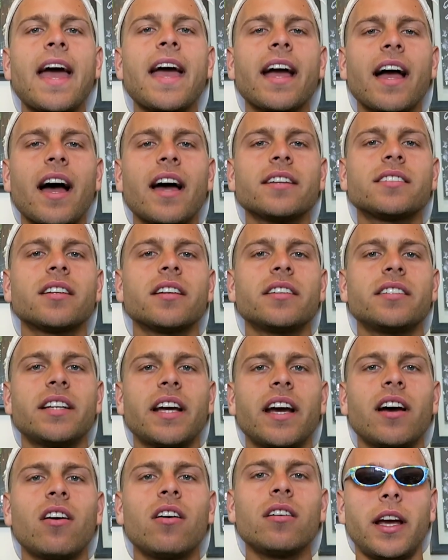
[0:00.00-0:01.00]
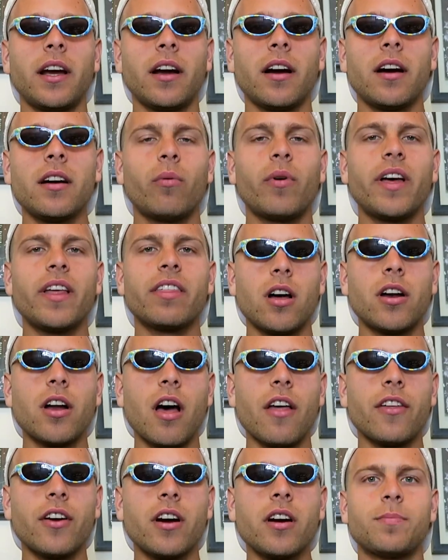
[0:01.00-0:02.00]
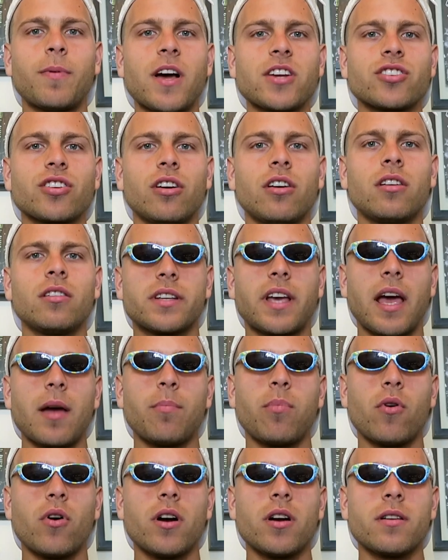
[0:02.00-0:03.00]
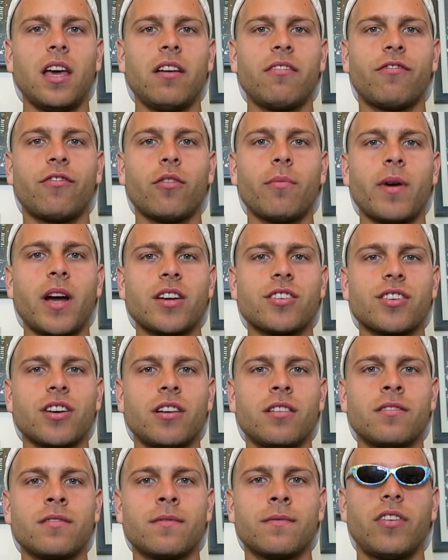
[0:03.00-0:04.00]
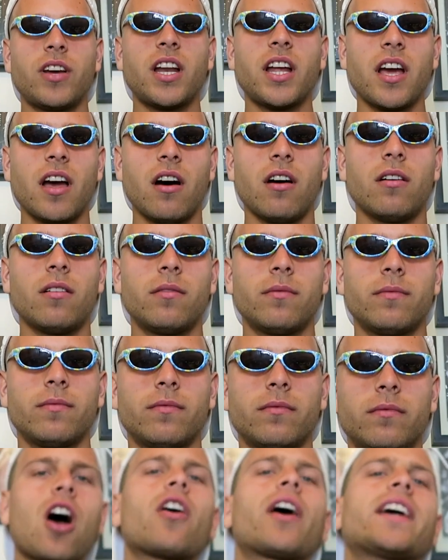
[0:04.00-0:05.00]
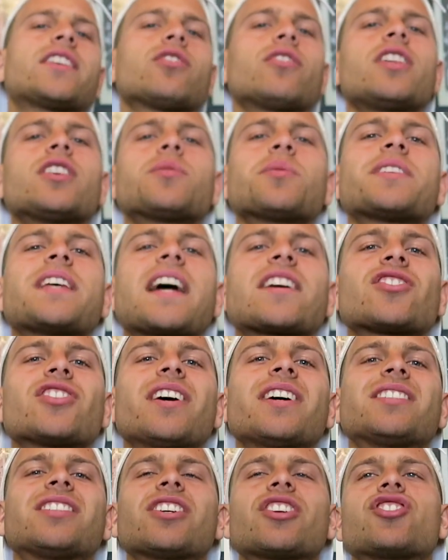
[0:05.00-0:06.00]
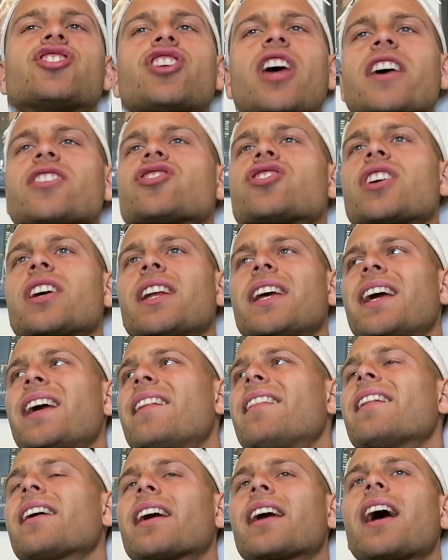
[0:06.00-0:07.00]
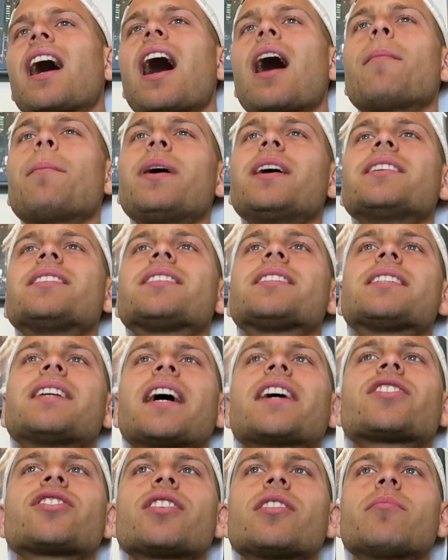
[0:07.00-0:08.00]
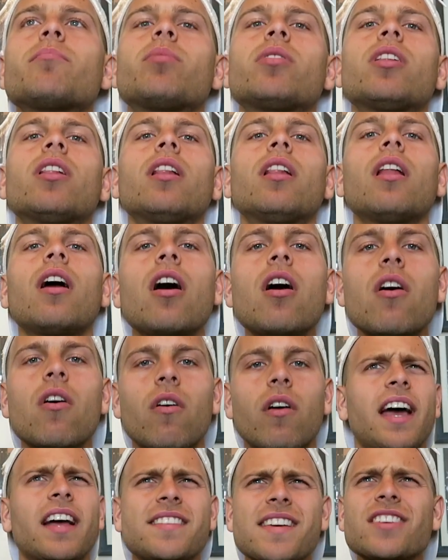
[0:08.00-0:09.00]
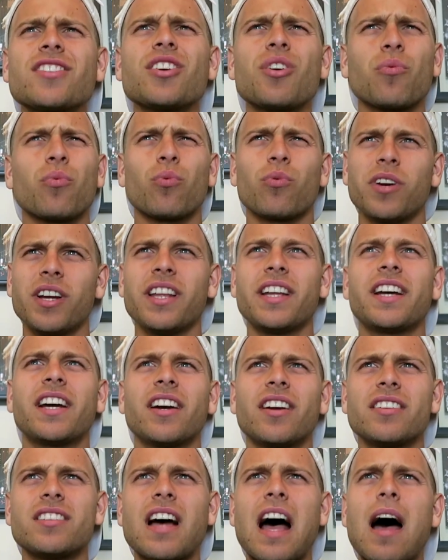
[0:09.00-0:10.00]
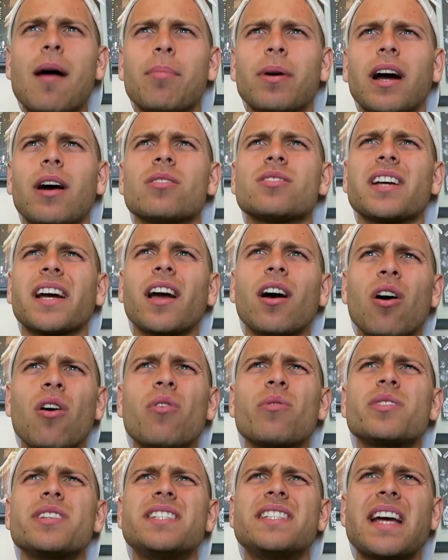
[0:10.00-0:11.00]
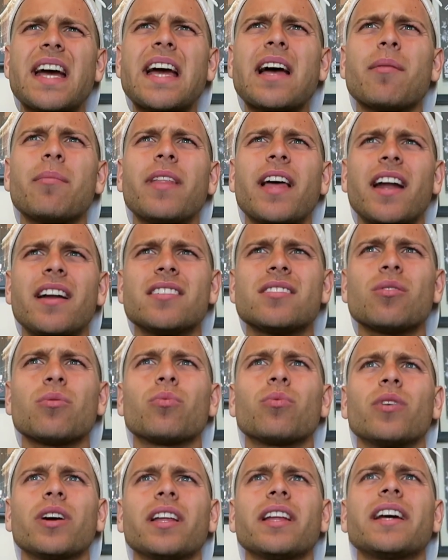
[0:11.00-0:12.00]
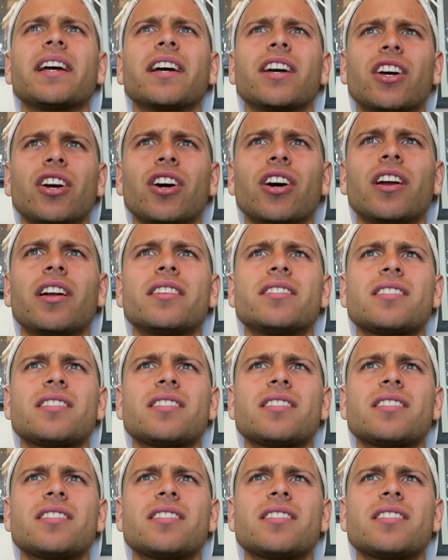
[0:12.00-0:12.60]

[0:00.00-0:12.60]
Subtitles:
Hey guys, Dale here with another special skateboard information video. Okay, so this was actually a suggestion in the comments section below. It's actually a really good topic. I was like, oh damn, that is a really good